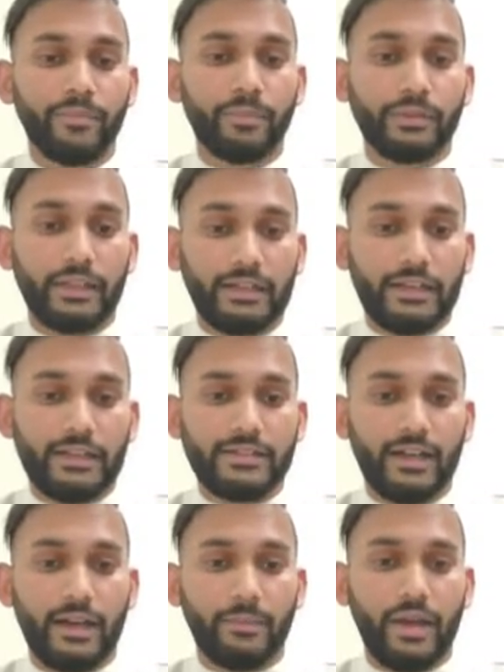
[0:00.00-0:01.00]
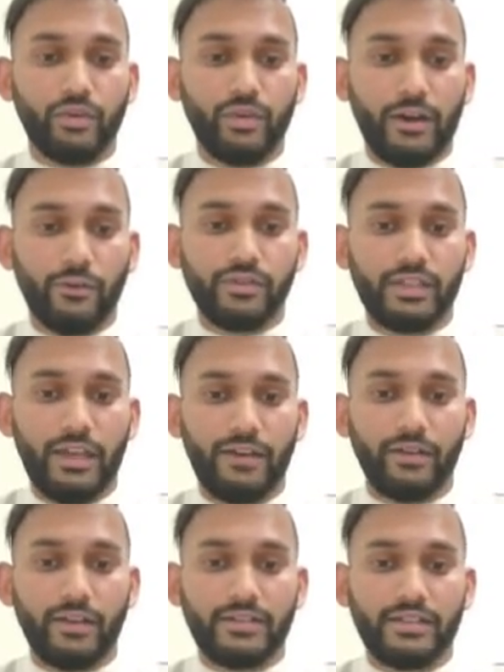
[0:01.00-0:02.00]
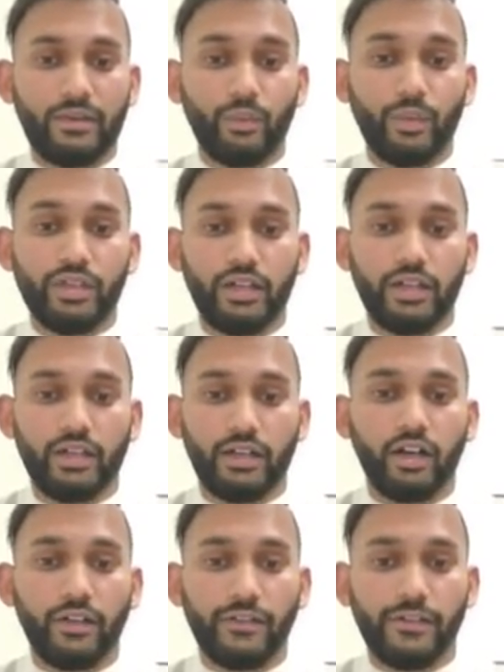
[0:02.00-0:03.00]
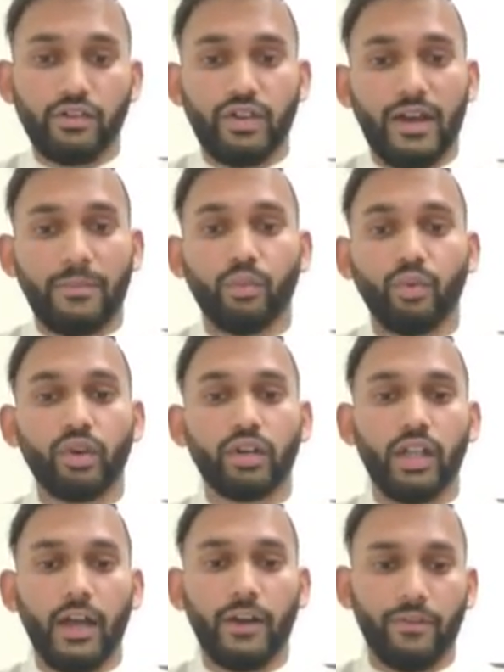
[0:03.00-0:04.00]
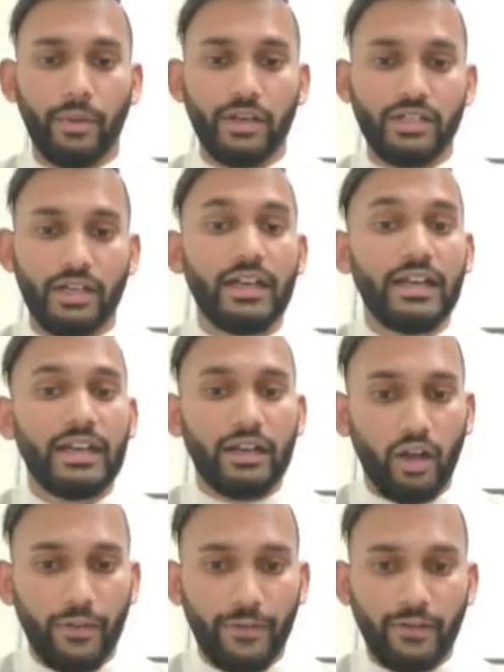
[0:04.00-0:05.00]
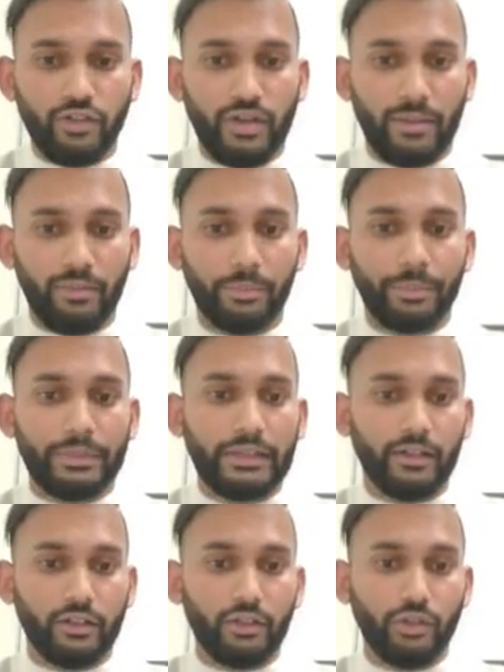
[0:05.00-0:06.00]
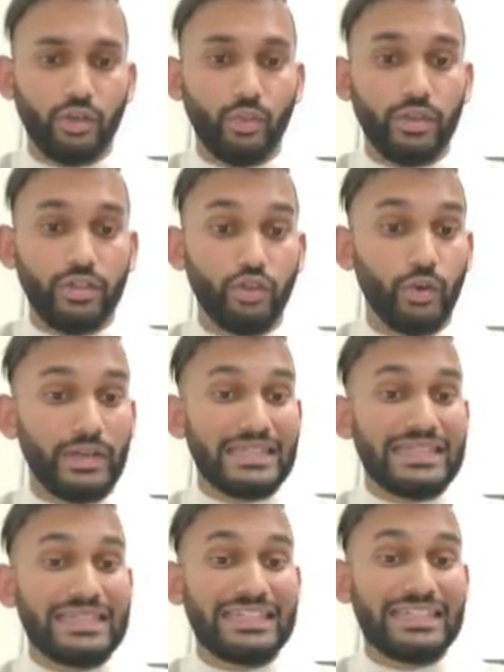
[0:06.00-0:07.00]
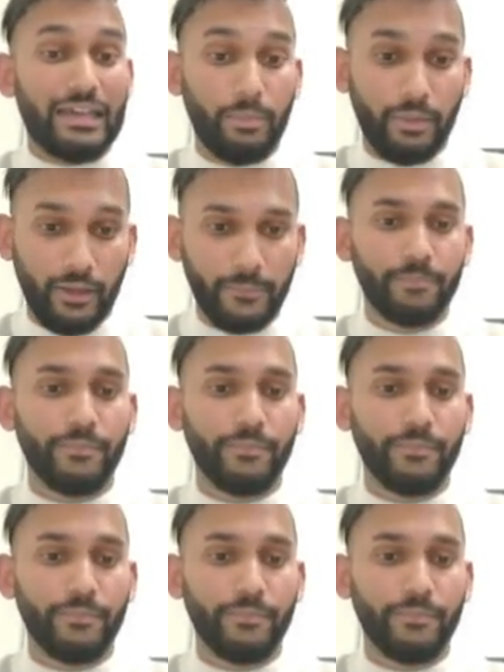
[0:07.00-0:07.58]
platelets come and try to save us, which in turn causes us to have more clot formation, causing us to have complete occlusion, which is your Stemi.